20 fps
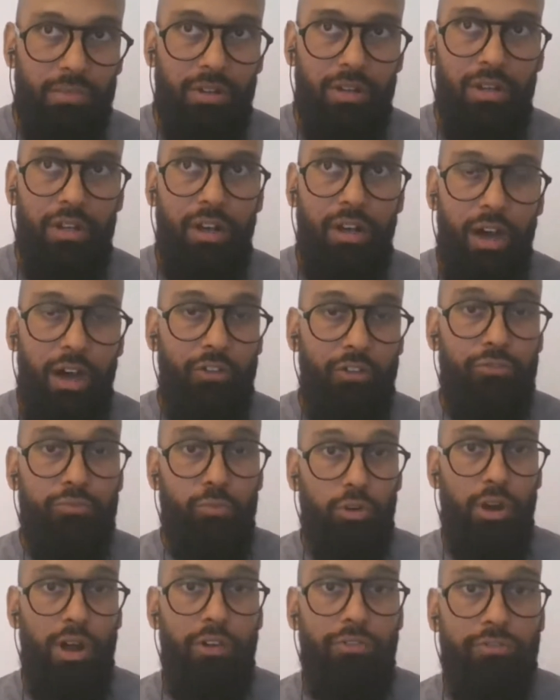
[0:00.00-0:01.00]
off
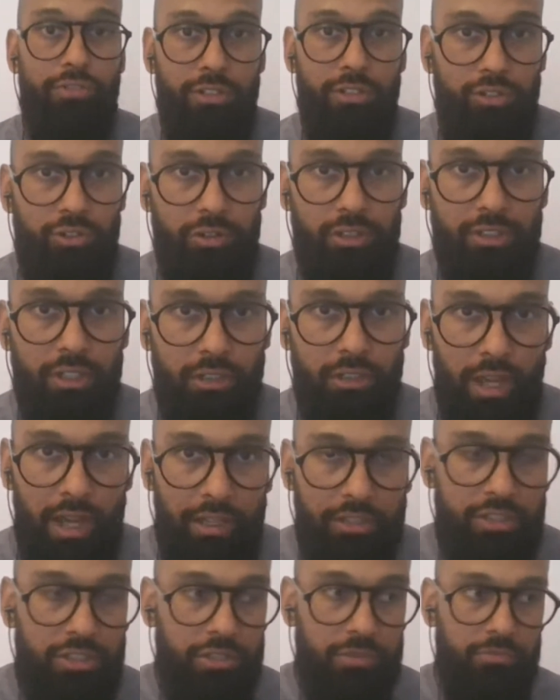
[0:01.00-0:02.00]
more often during the
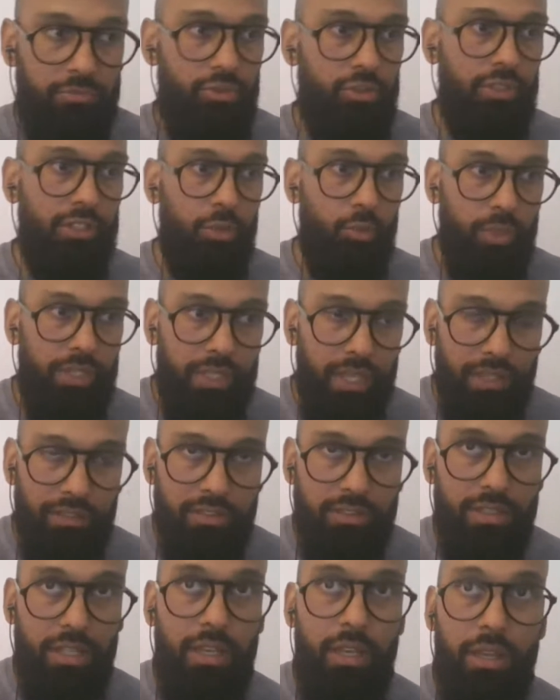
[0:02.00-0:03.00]
nights, during the
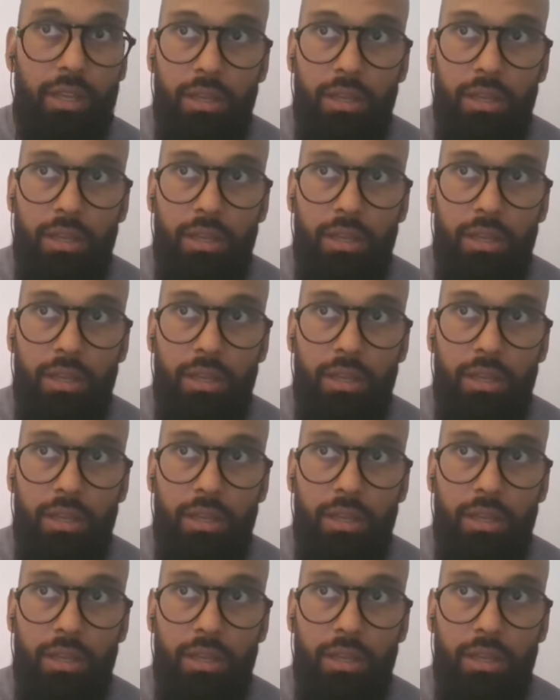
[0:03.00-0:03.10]
weekends.